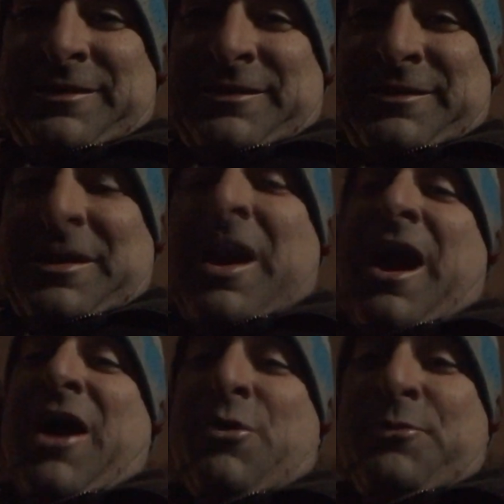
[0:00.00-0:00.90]
I hope you
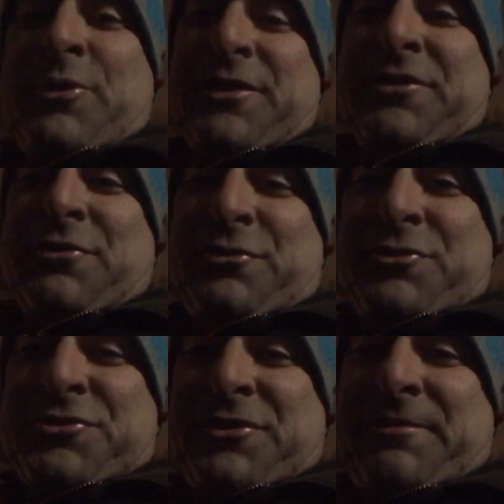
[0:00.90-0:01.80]
get to go to sleep,
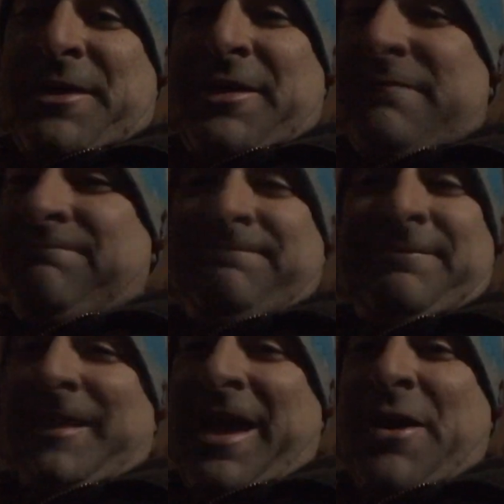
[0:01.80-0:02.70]
Hidden. I
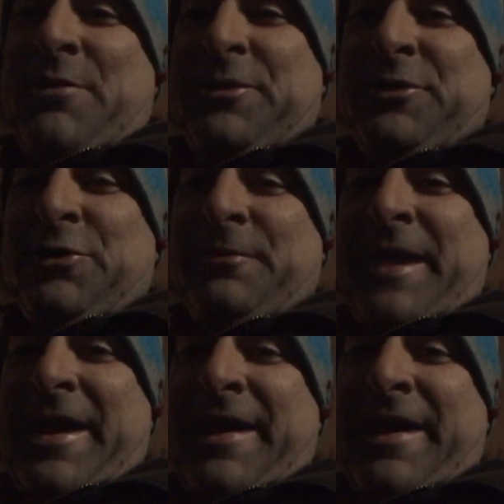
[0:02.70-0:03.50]
hope you do, man.